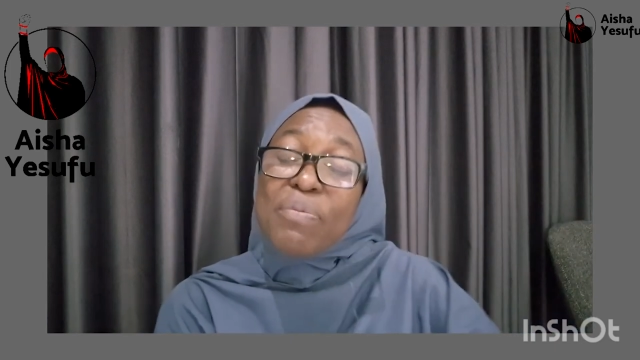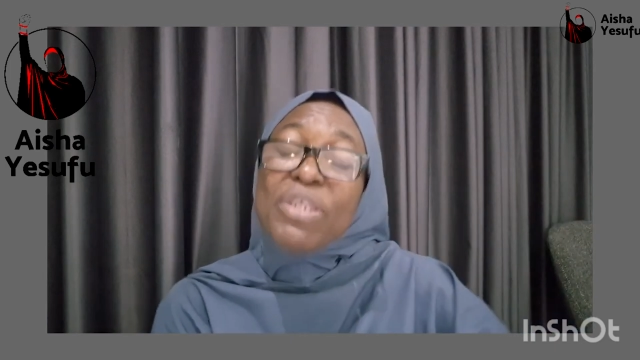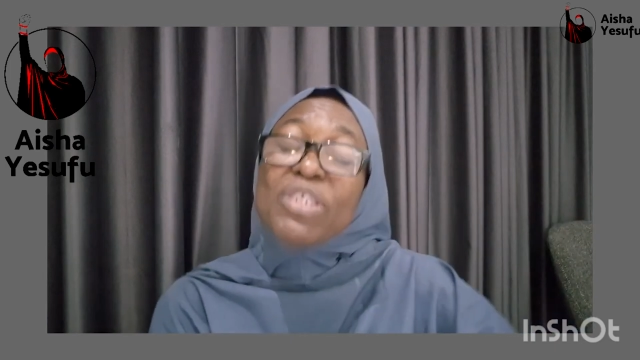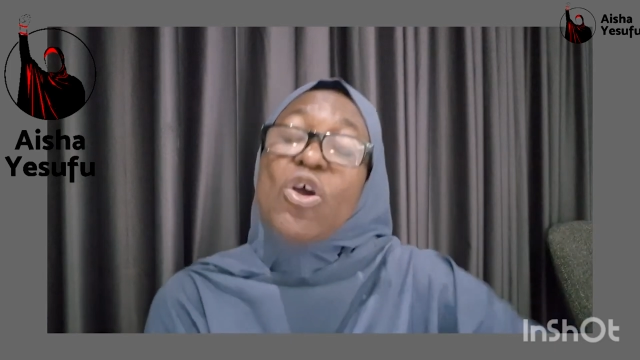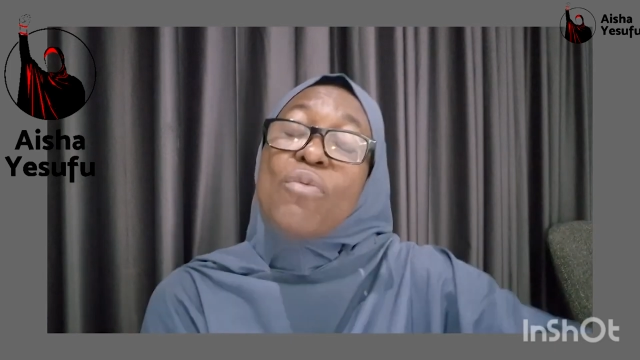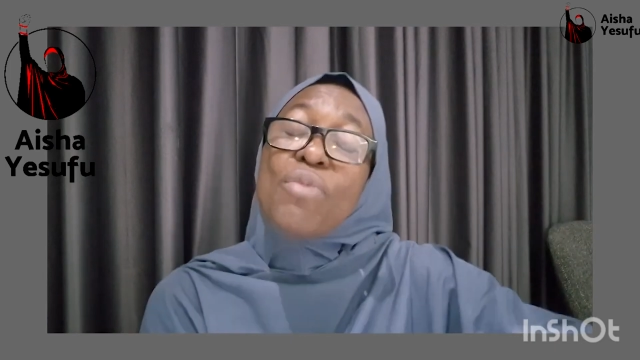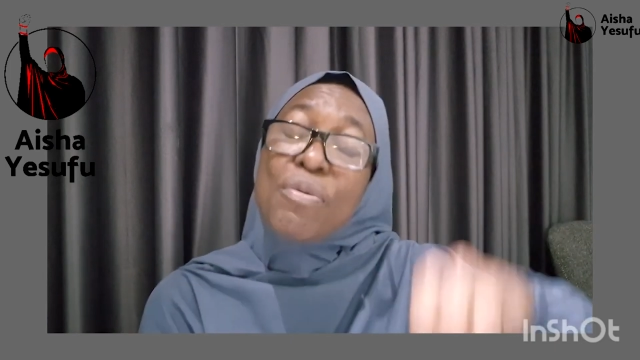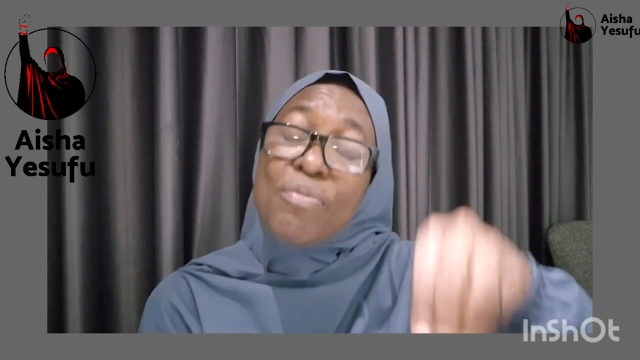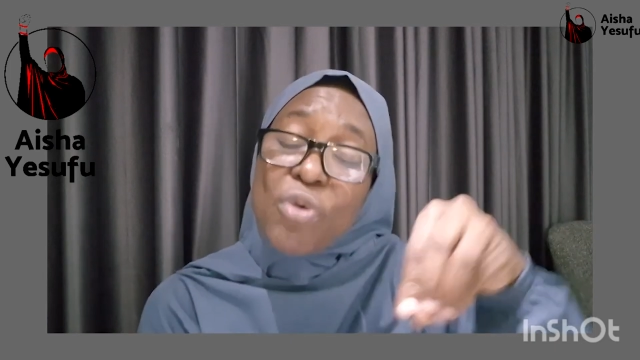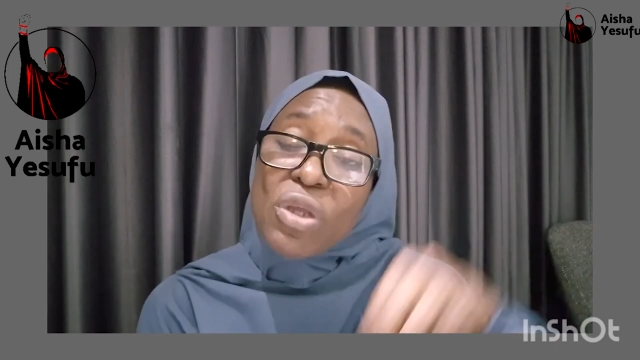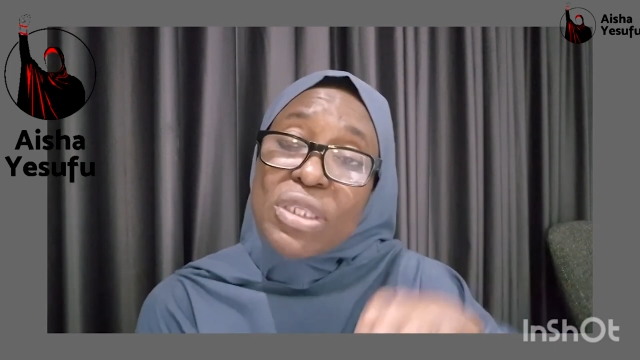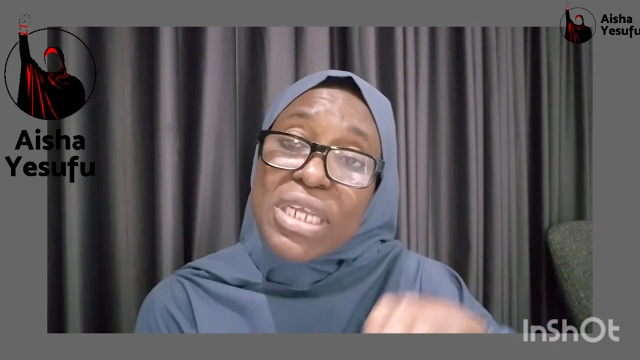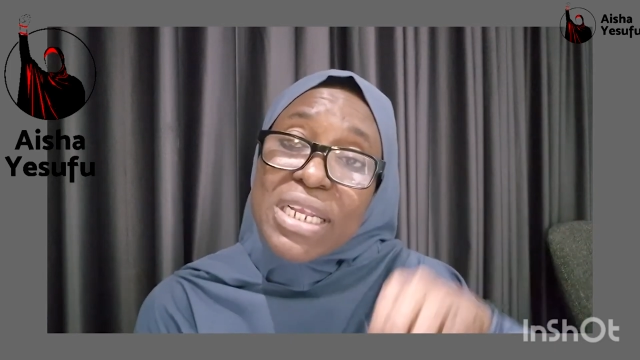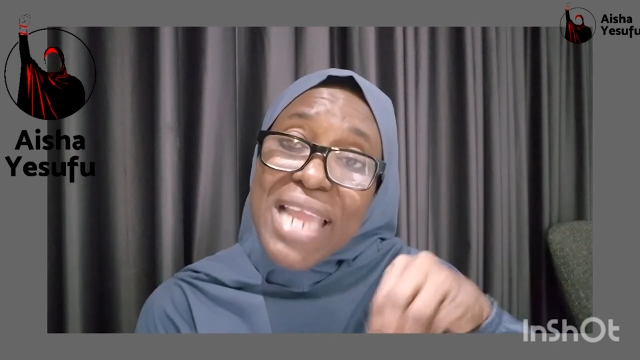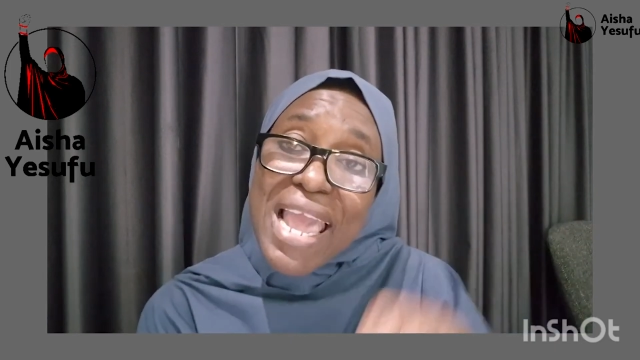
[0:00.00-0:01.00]
Peter Obi
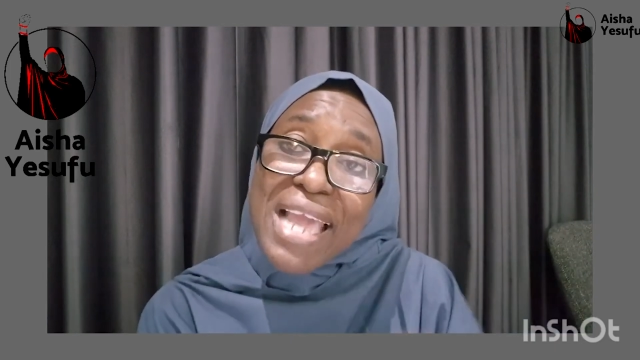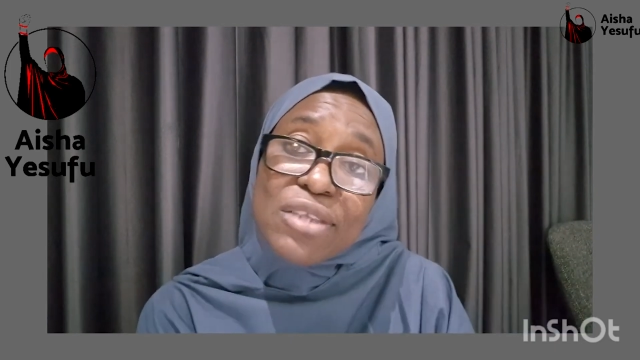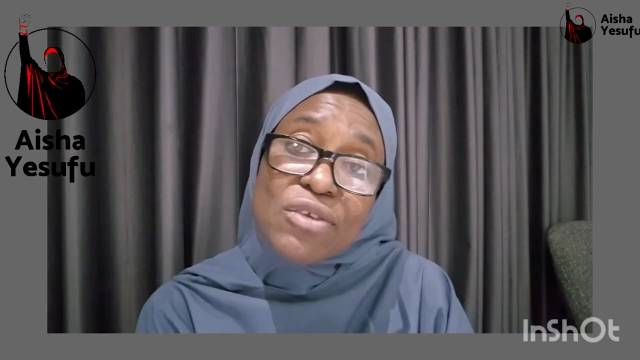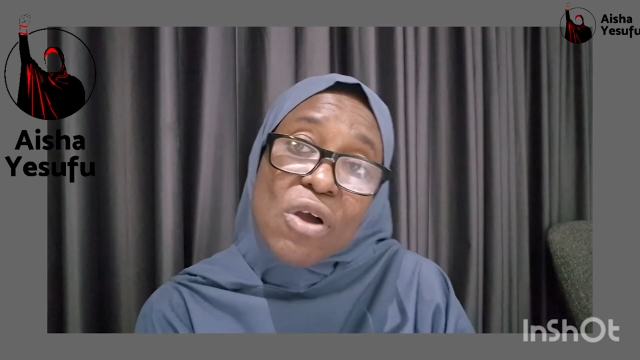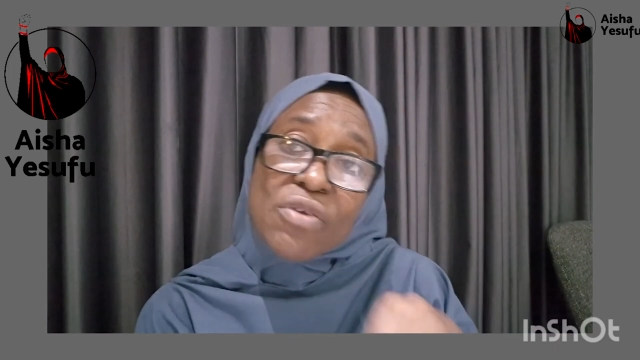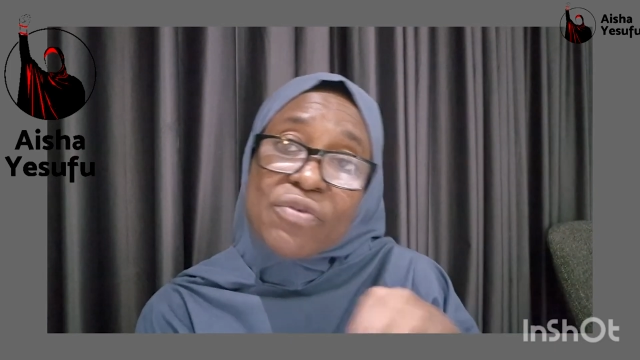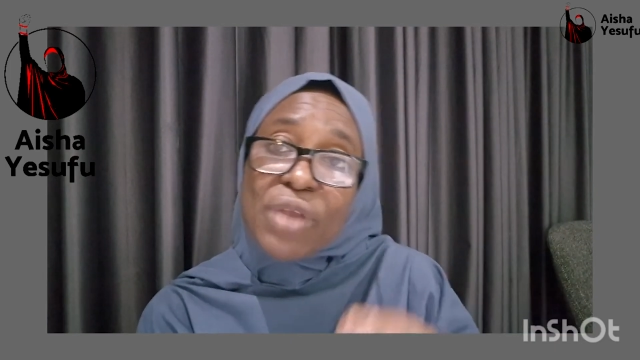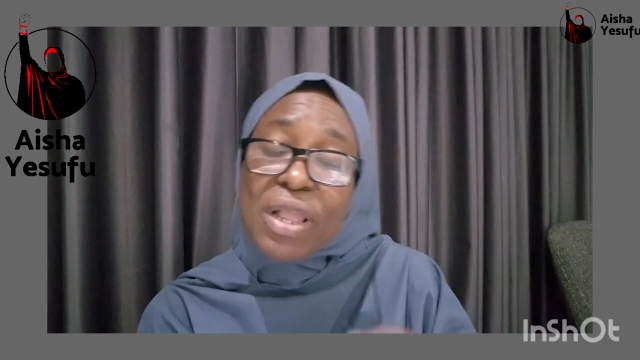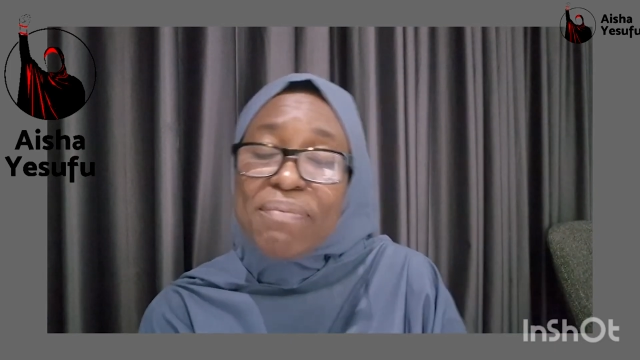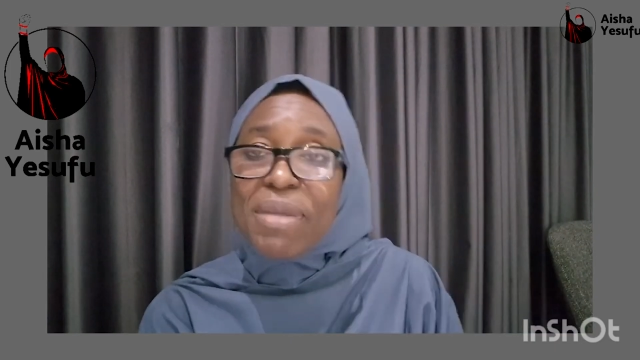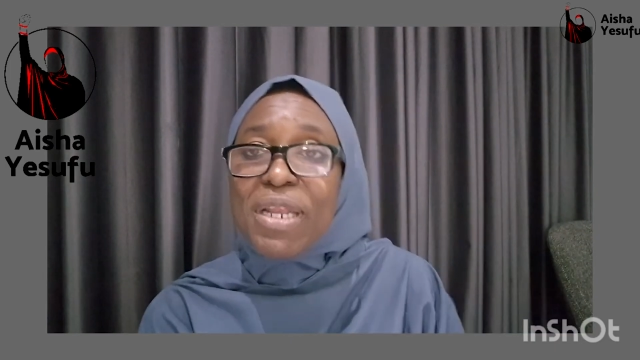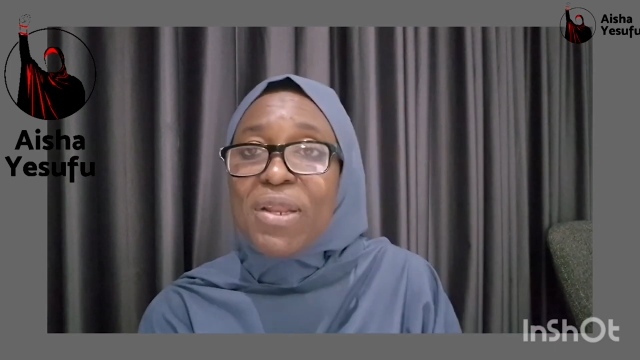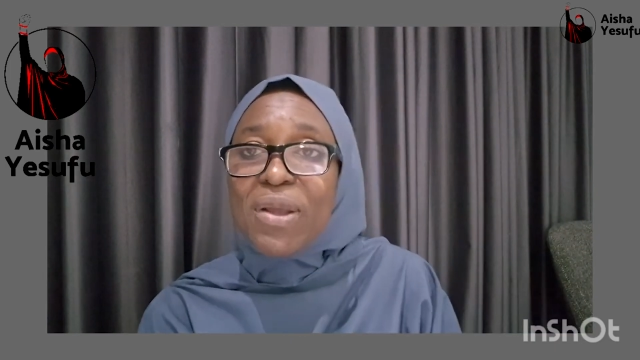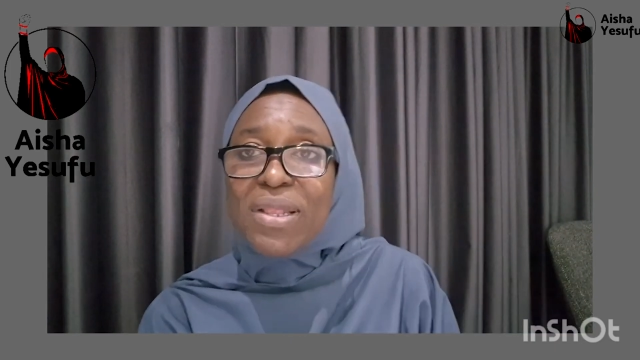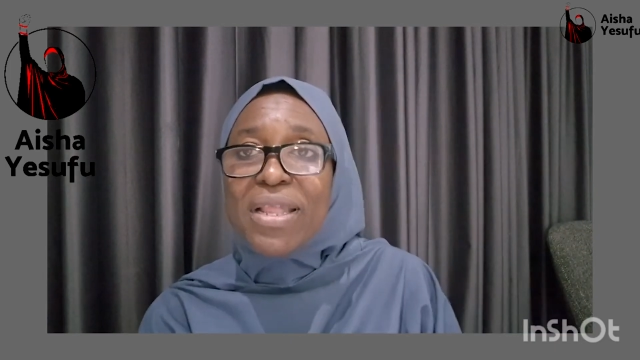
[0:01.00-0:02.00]
brought in 800
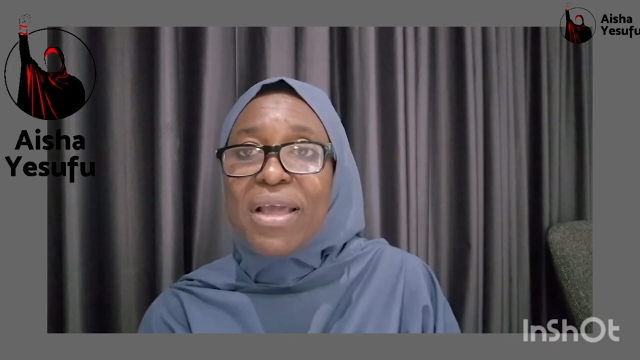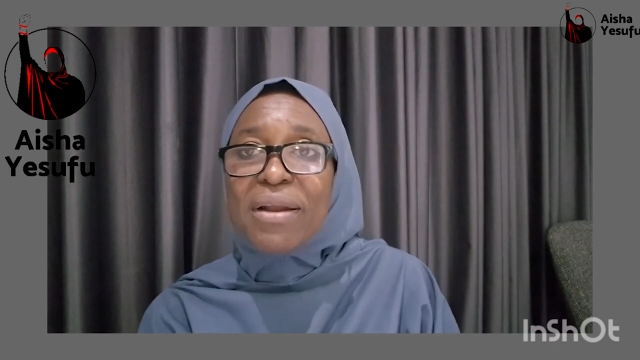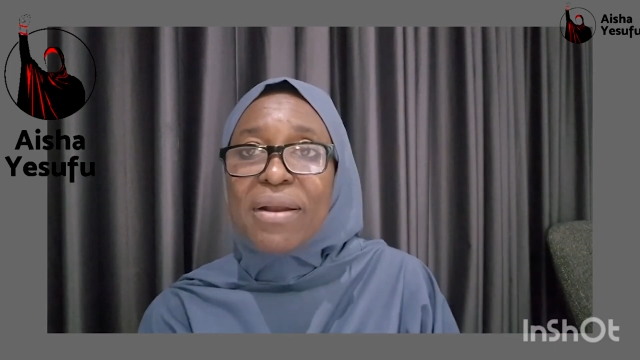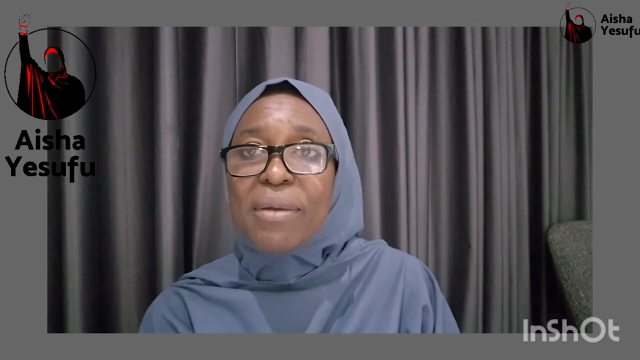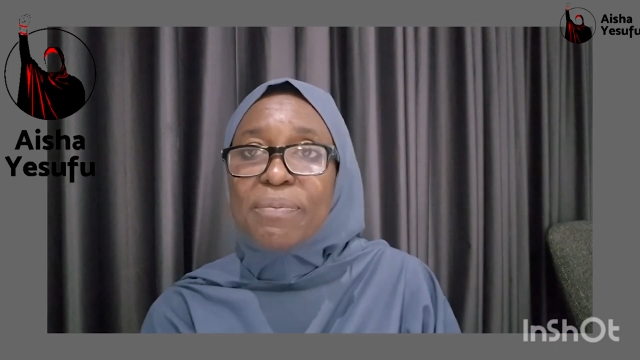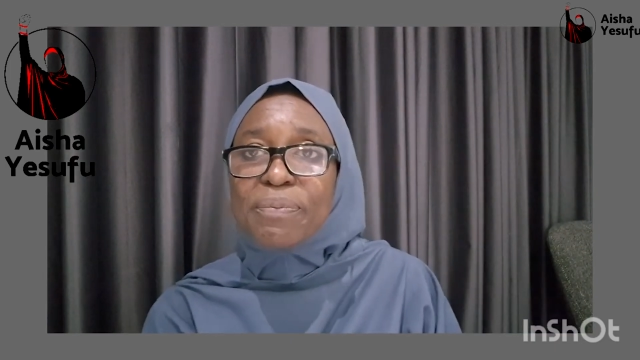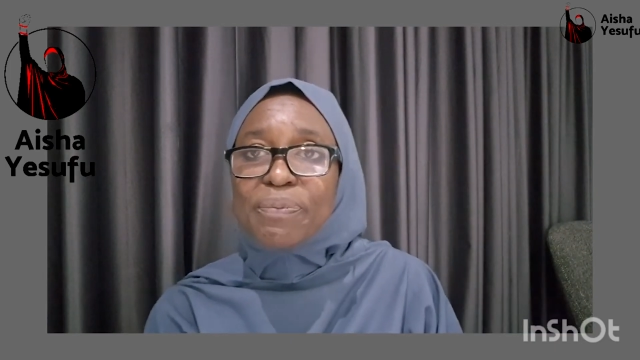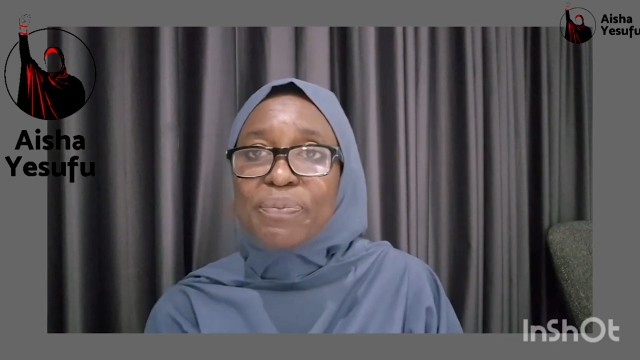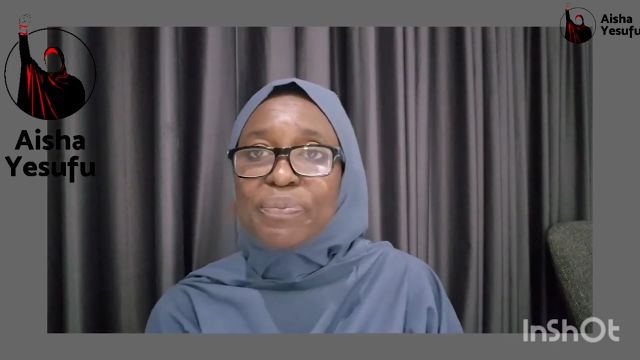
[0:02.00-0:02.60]
million naira.